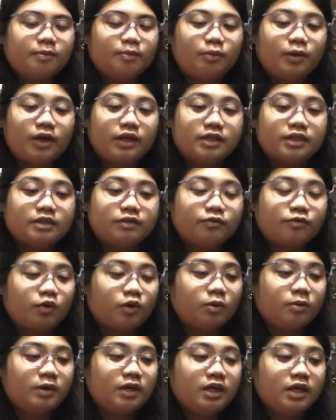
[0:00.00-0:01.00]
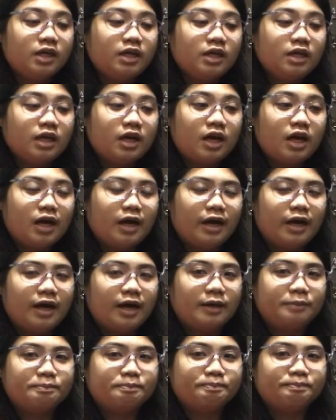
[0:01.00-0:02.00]
but for me,
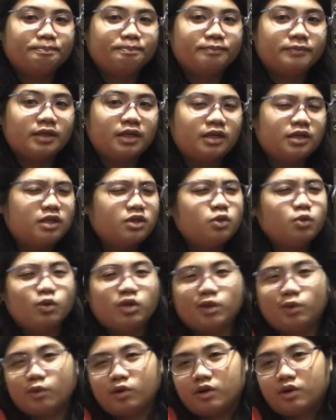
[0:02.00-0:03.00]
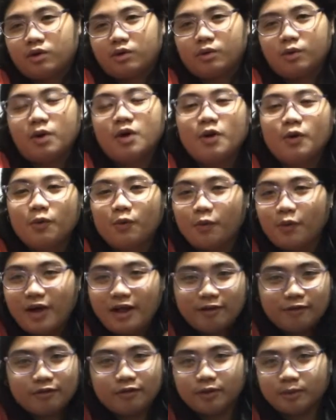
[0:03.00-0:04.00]
it doesn't really work
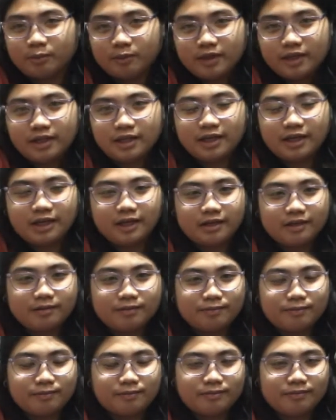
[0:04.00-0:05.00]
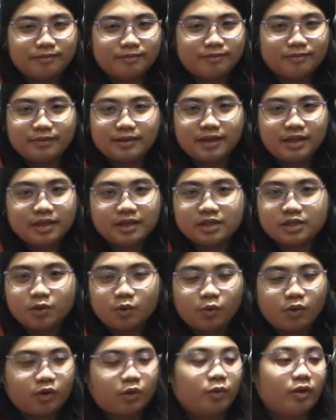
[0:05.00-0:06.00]
well for me. Like, it
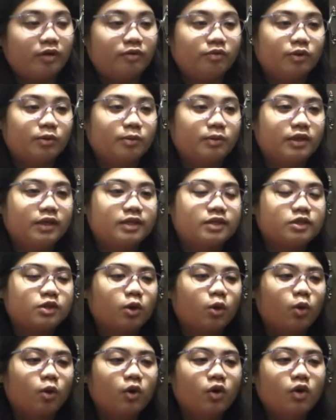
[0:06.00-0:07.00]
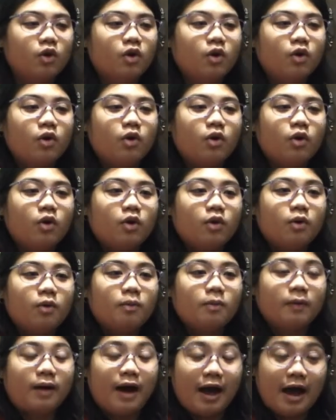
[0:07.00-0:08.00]
doesn't work well for me. So
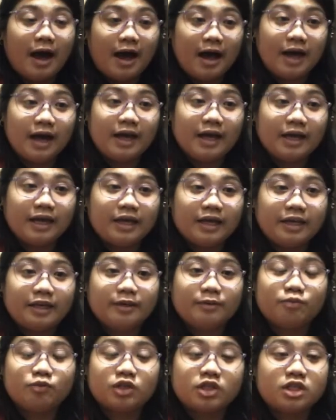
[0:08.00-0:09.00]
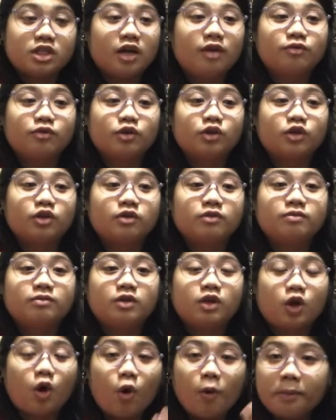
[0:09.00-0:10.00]
I discovered
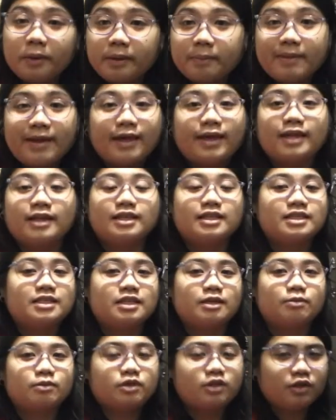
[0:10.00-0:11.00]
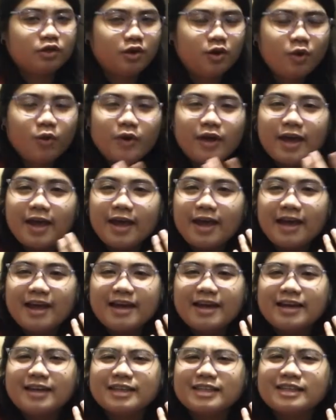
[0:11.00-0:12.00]
coping mechanisms, you know,
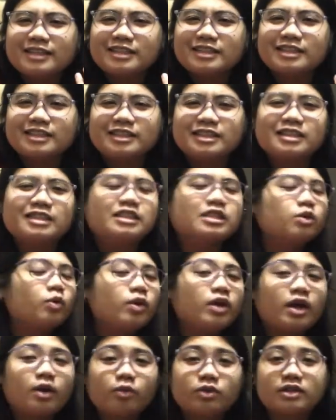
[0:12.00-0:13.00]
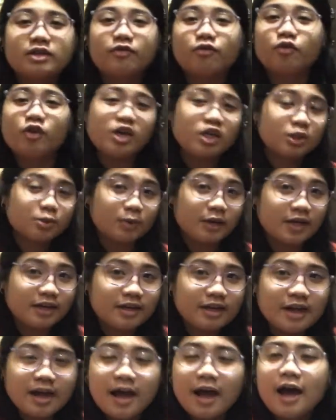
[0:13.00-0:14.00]
and when I was a
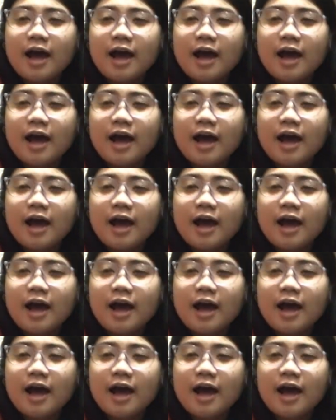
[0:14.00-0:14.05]
freshman,